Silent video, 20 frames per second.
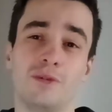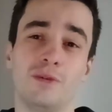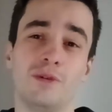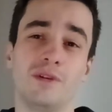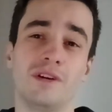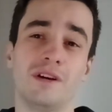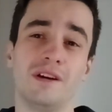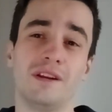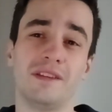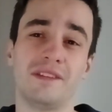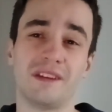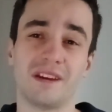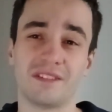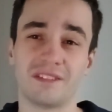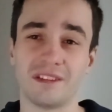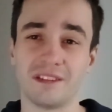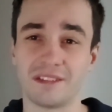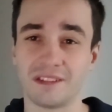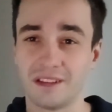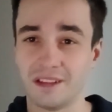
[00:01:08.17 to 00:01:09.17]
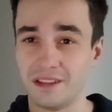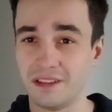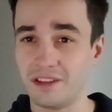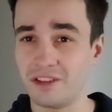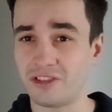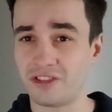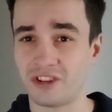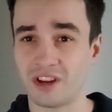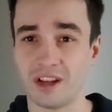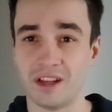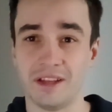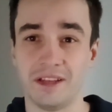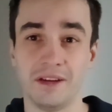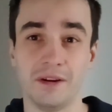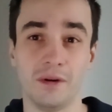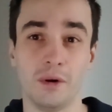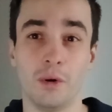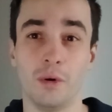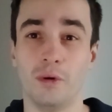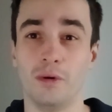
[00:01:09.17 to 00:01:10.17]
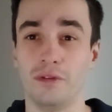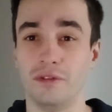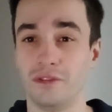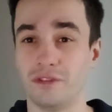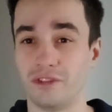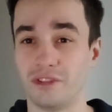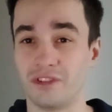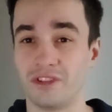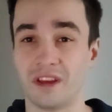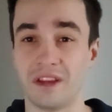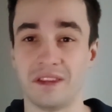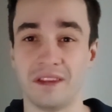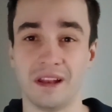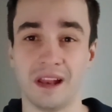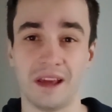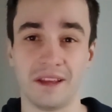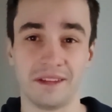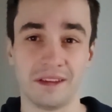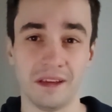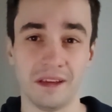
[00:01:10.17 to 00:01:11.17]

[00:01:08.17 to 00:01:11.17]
Google doesn't initially own the satellite